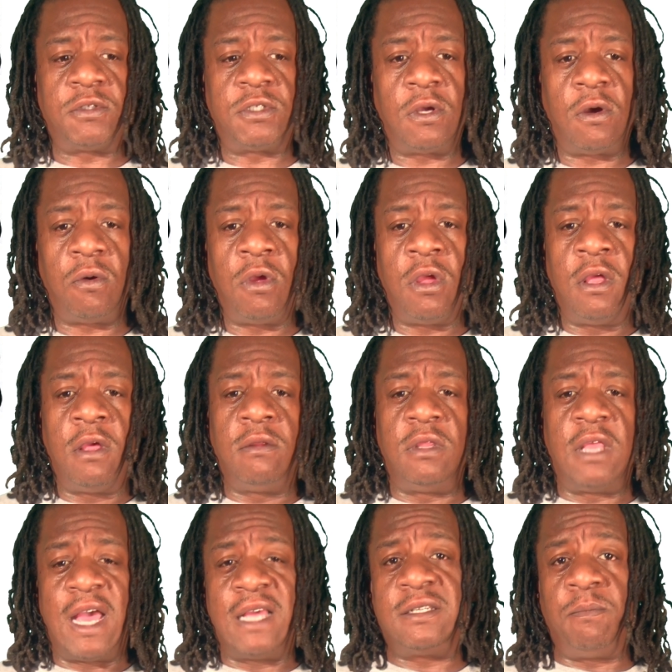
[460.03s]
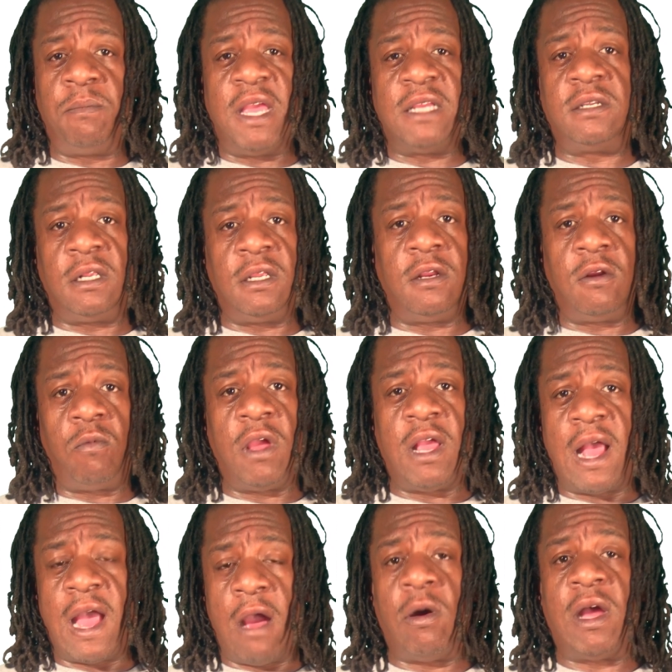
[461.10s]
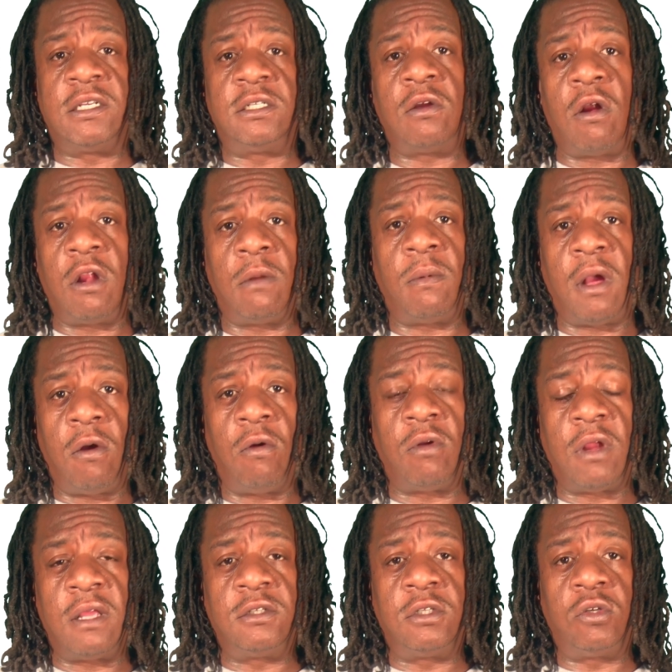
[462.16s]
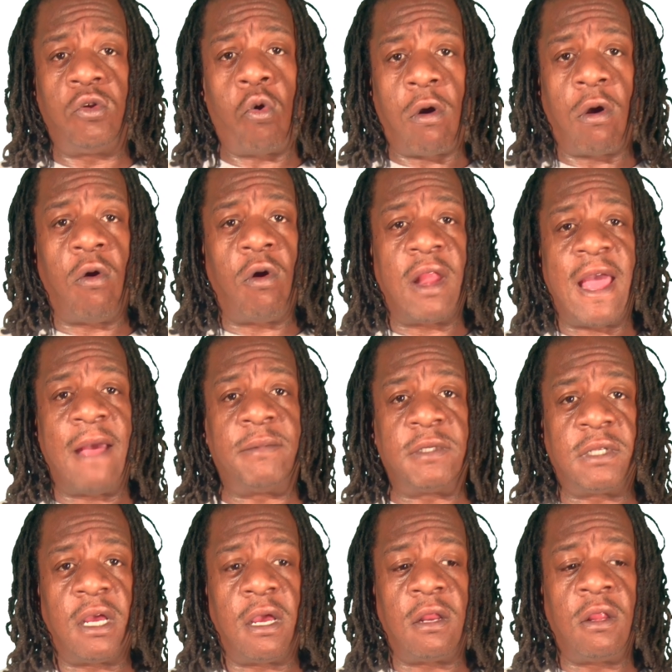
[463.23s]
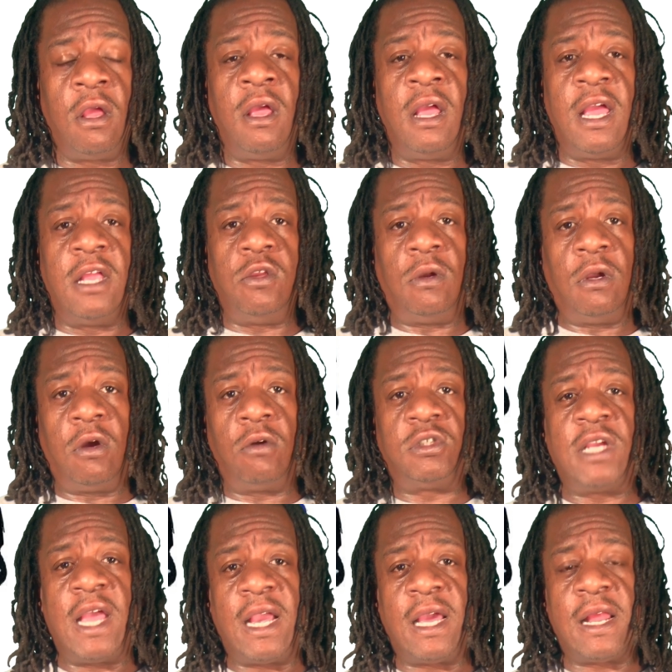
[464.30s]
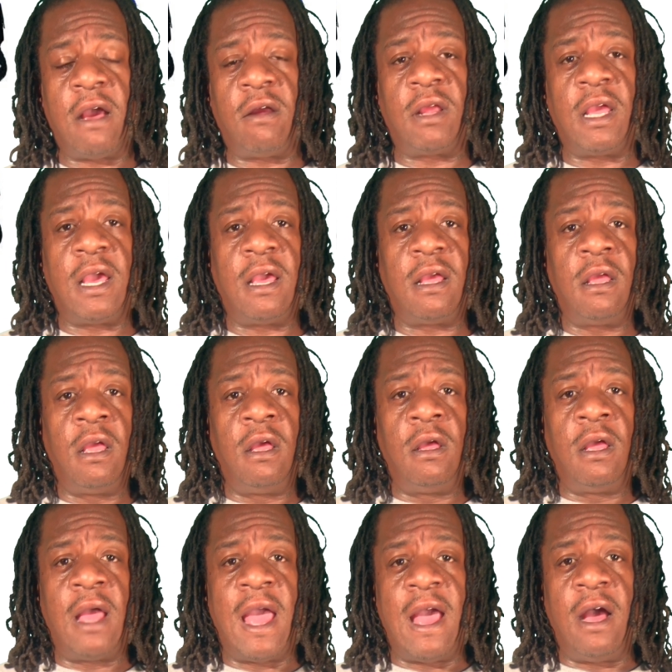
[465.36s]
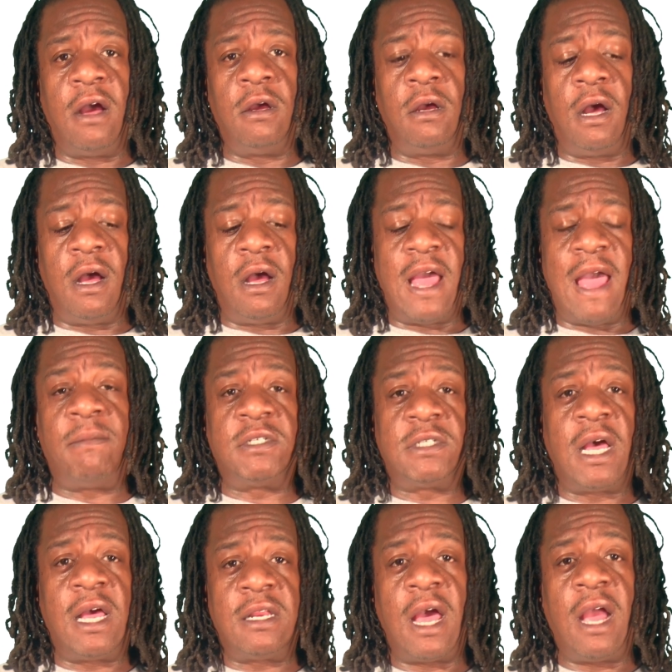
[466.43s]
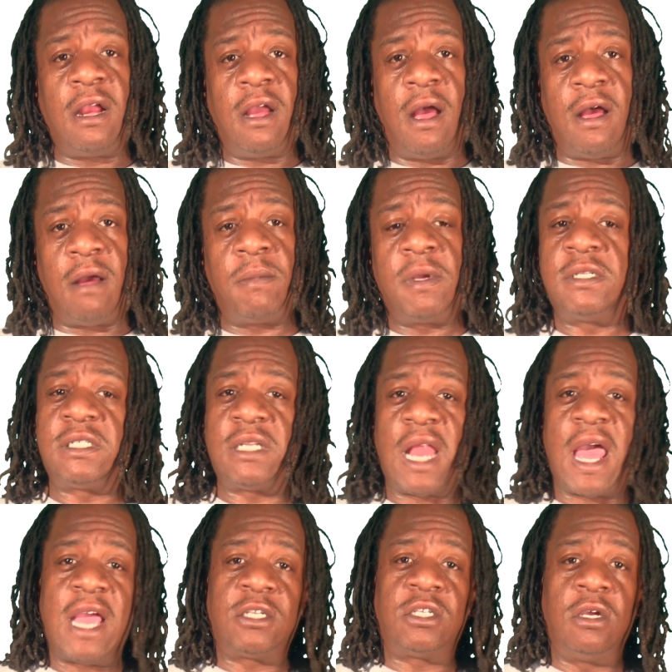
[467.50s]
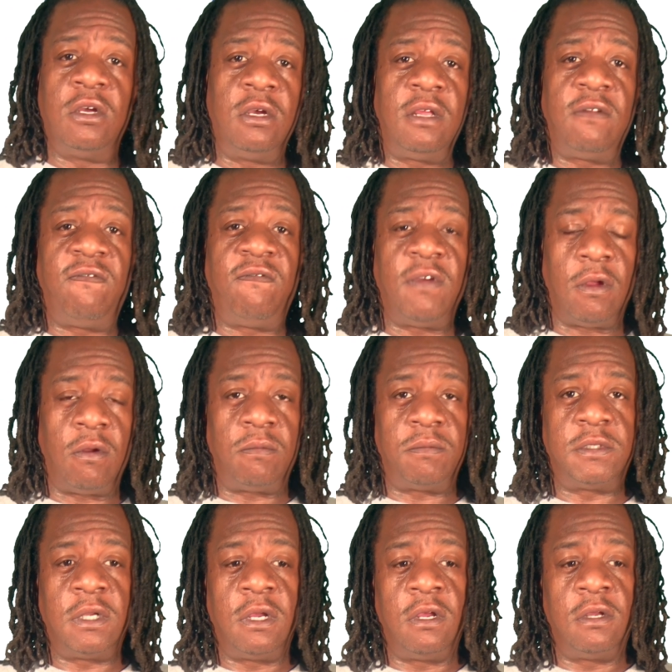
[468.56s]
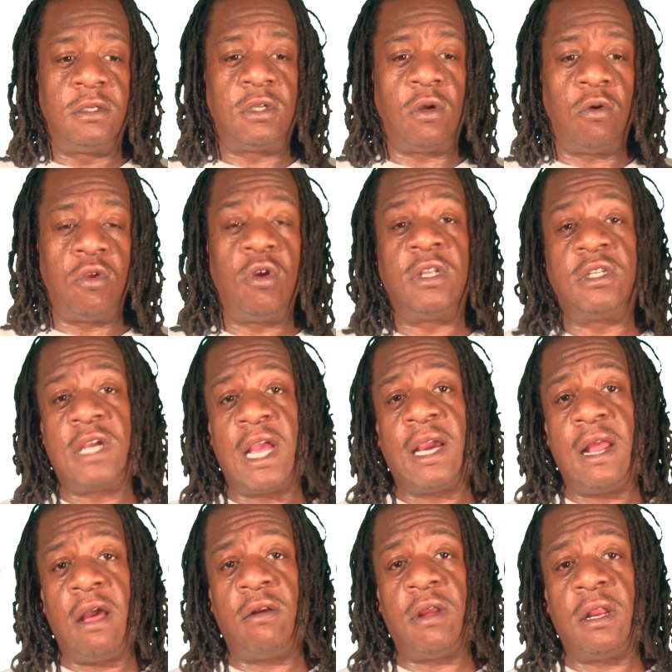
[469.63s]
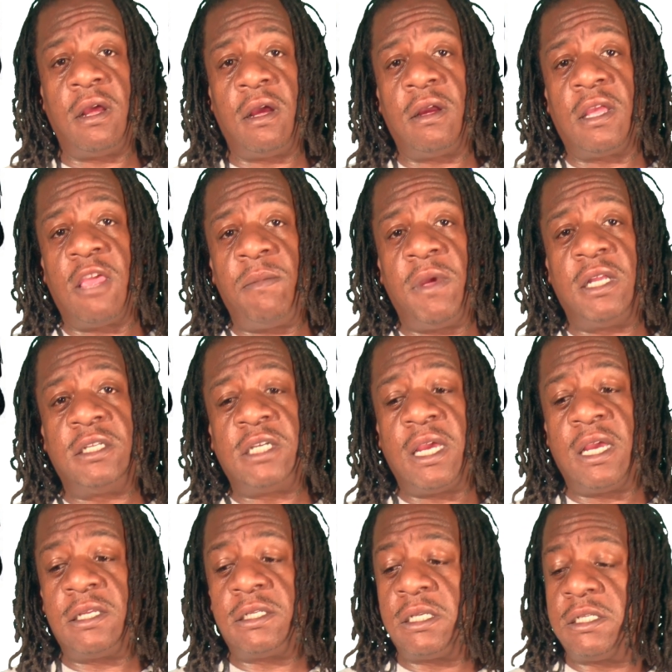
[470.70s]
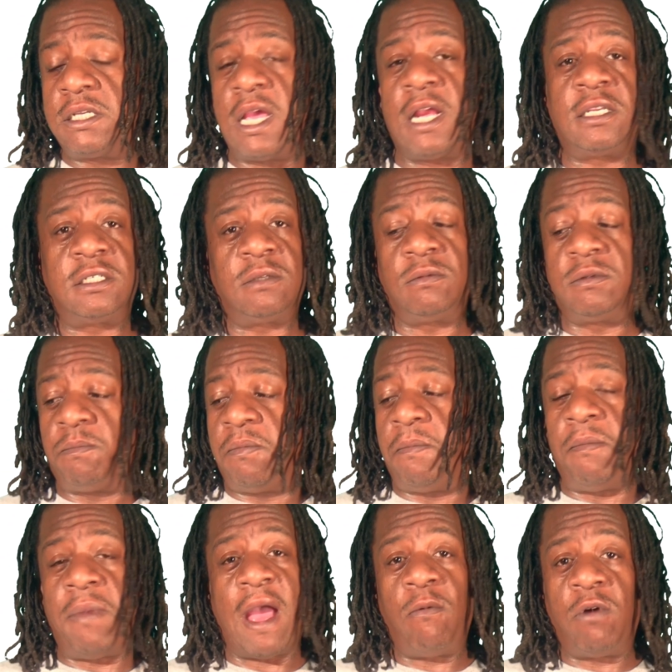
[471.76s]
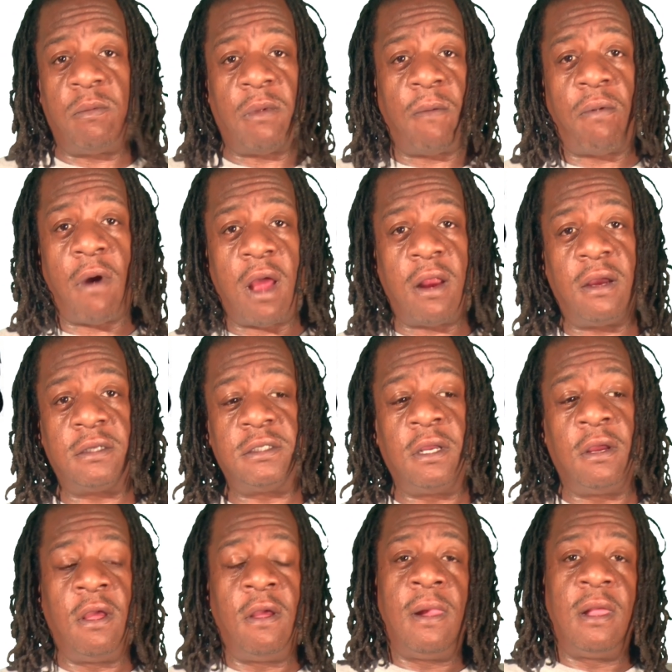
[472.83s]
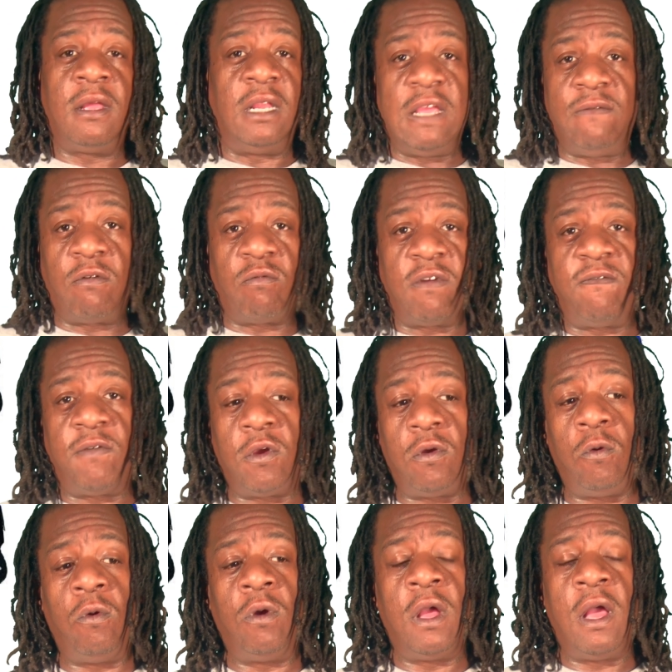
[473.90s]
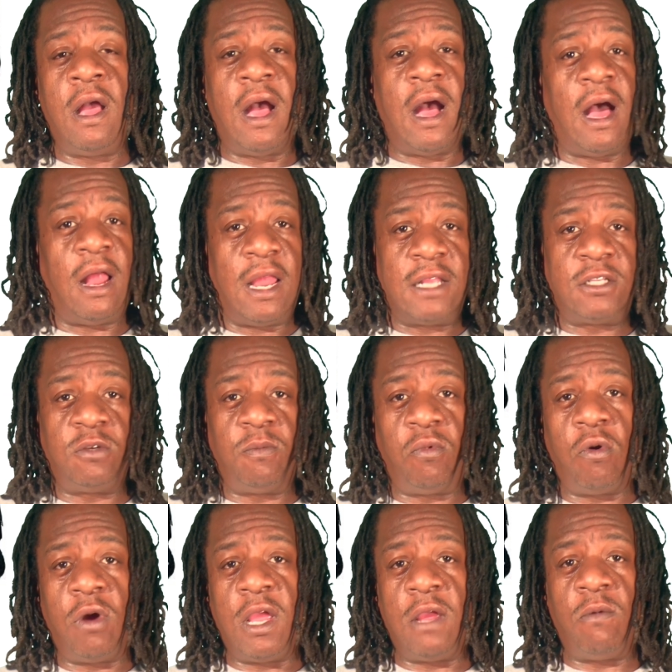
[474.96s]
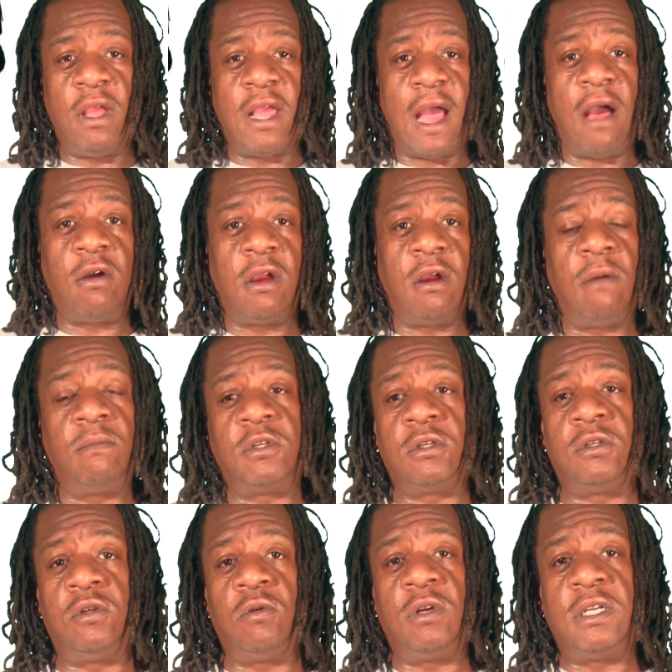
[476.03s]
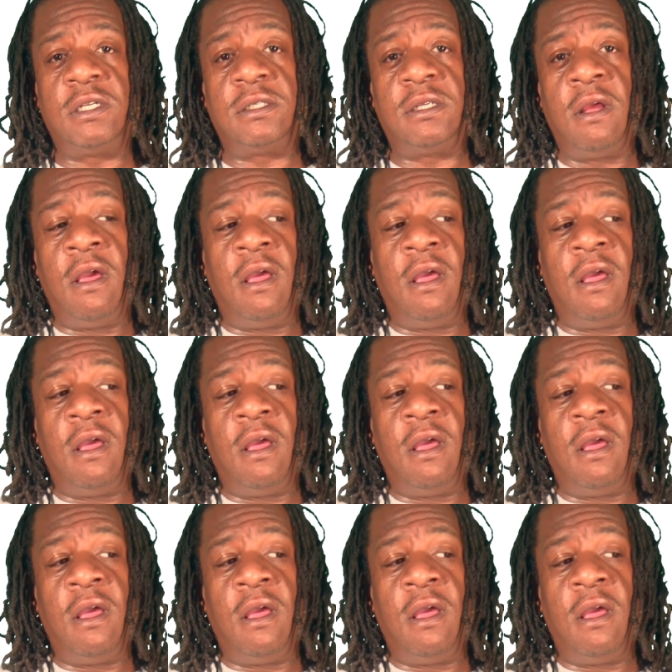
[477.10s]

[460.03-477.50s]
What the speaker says: So that's basically the way how I started my own store on Amazon, and you can go check it out at Amazon.com/Hood Films. So you can check it out and give me a chance. Text, buy one of my products, leave a review, holla at your boy. We out here. I'm just doing this.